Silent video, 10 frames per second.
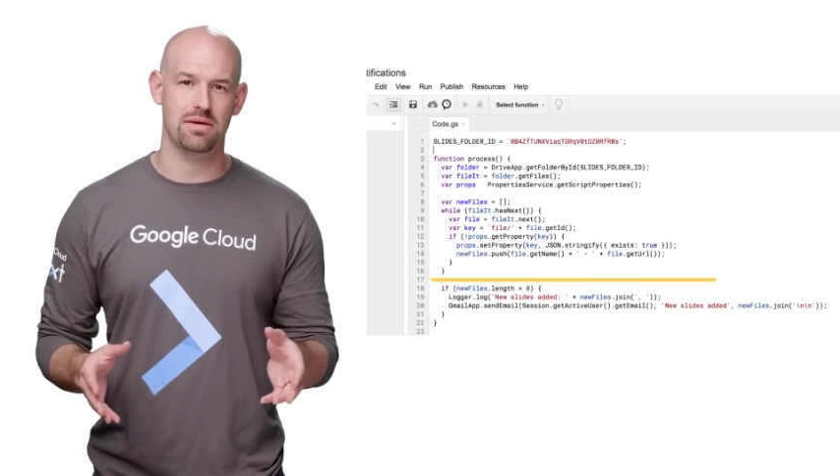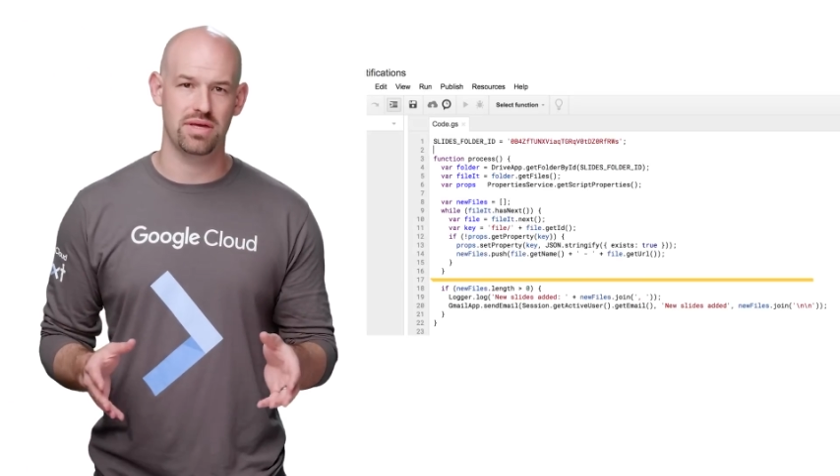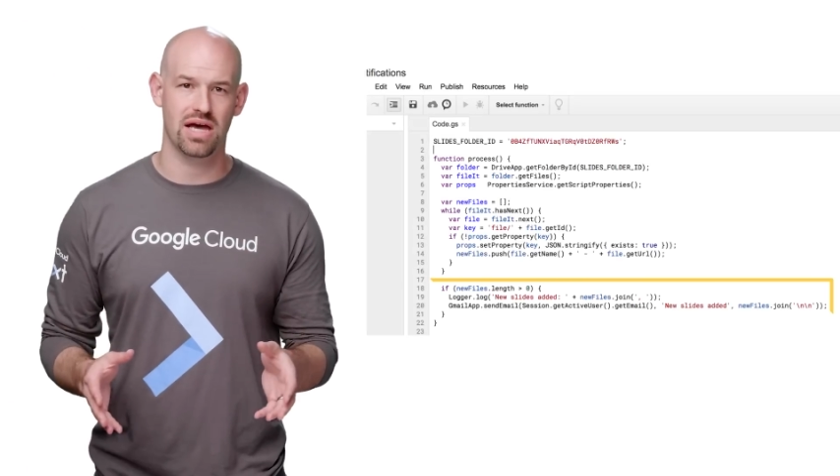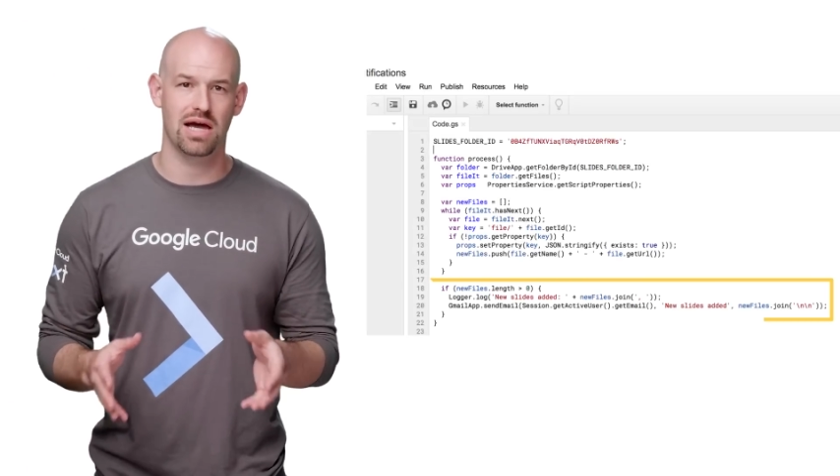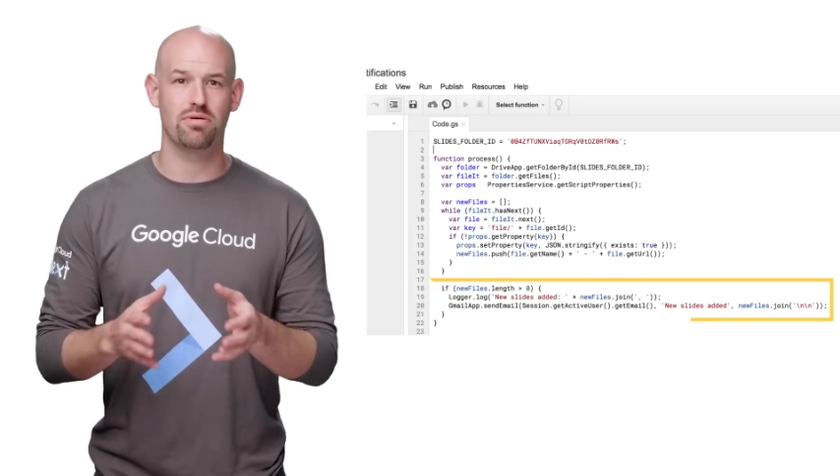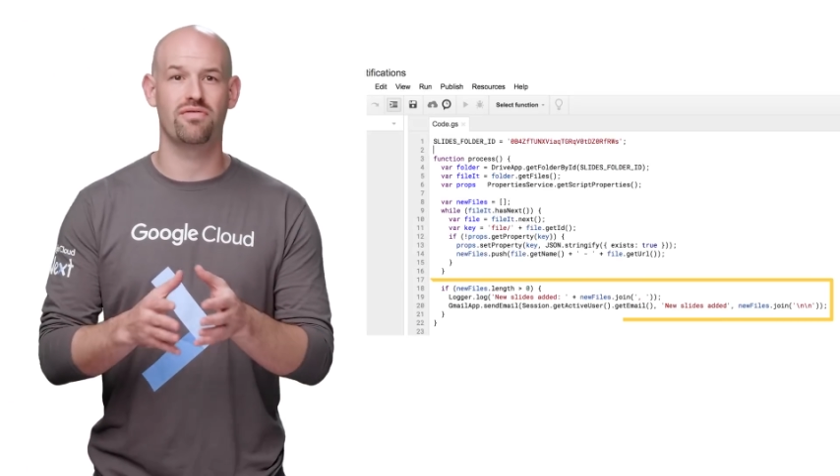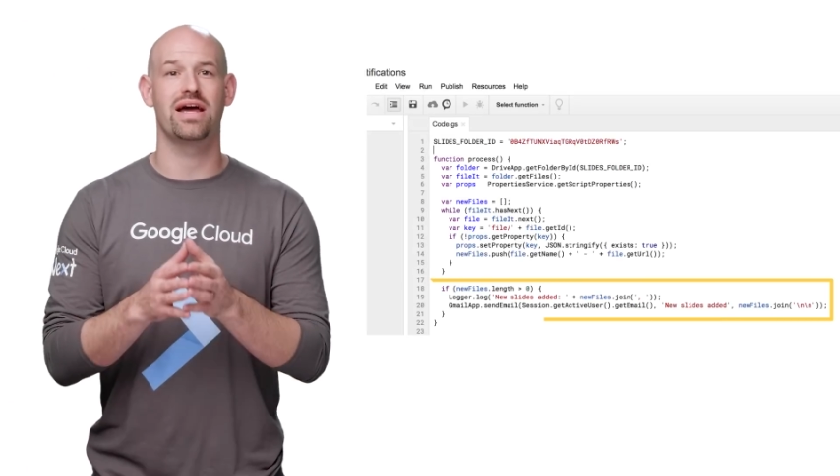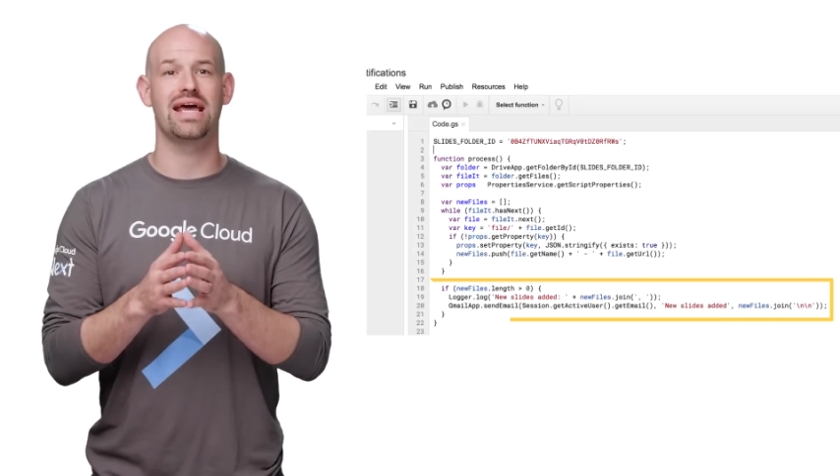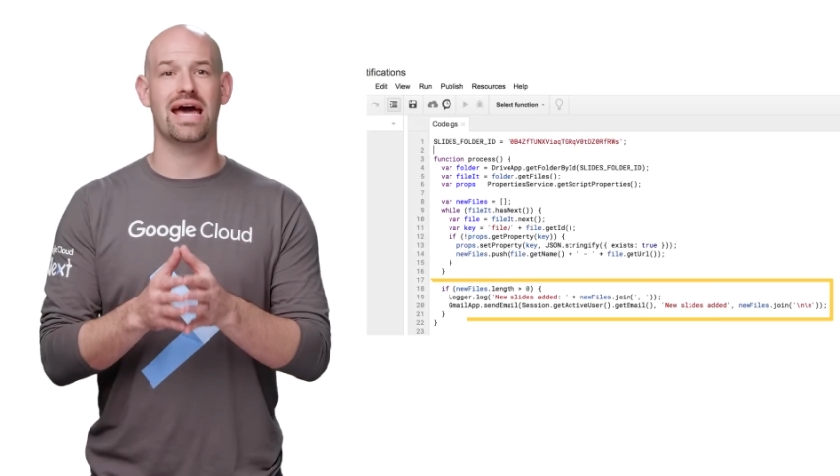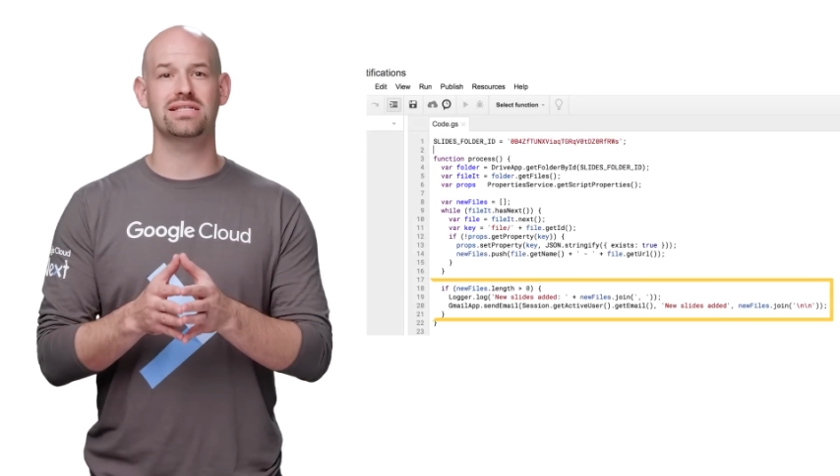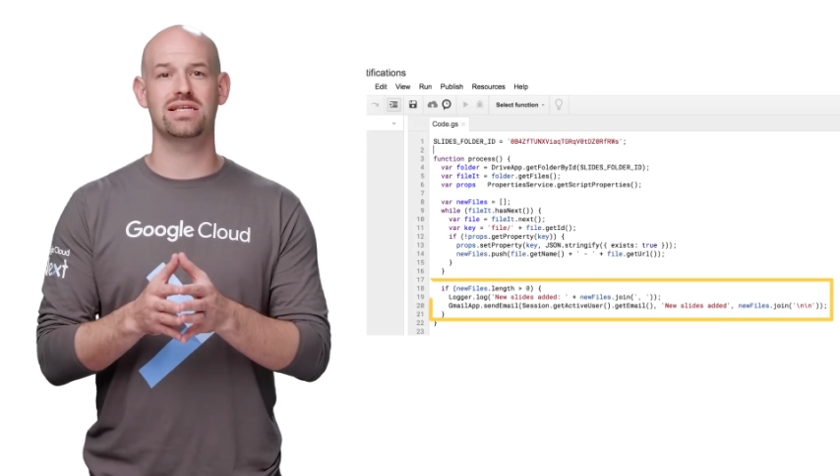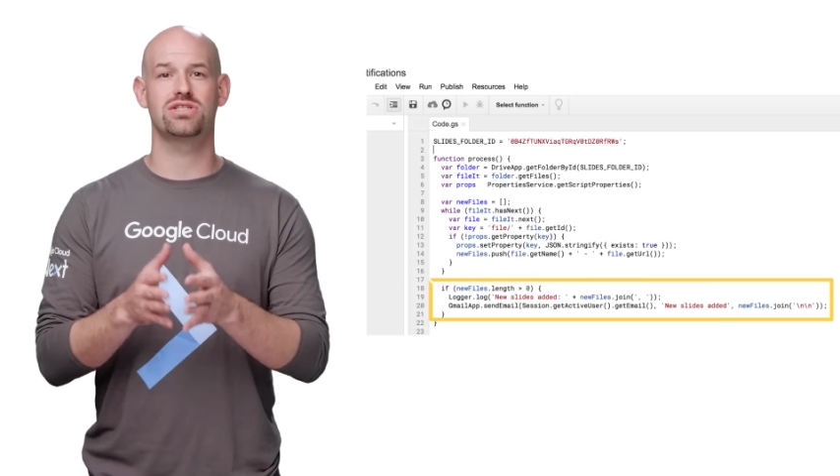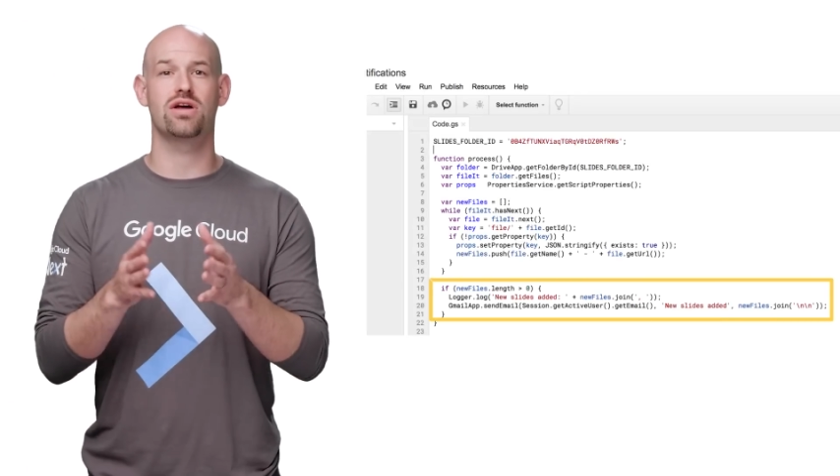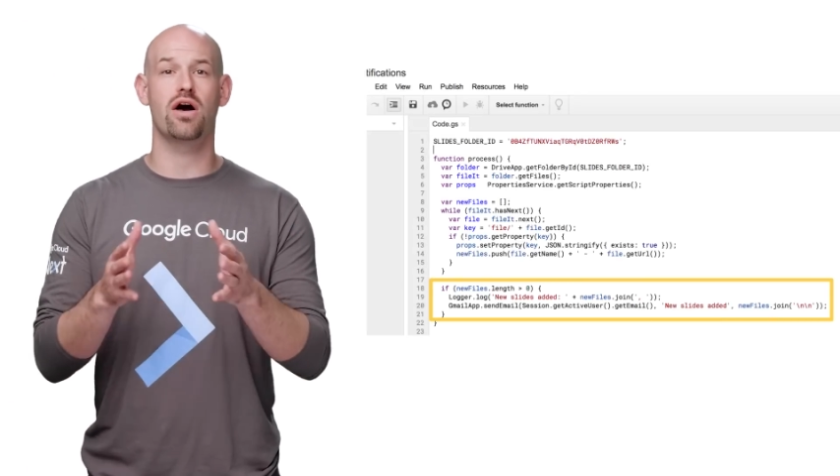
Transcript: A P I provide access to